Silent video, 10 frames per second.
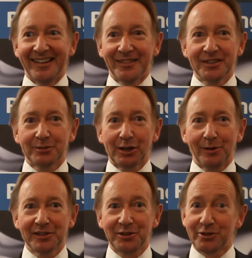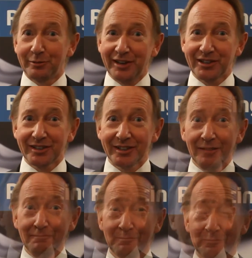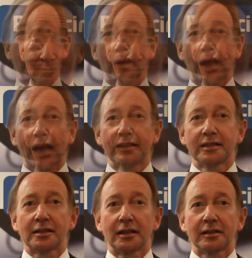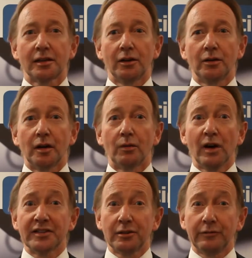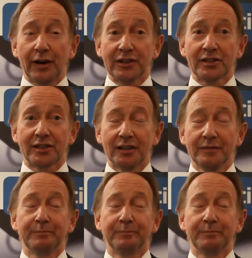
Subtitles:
This requires you to register, and so once you've registered,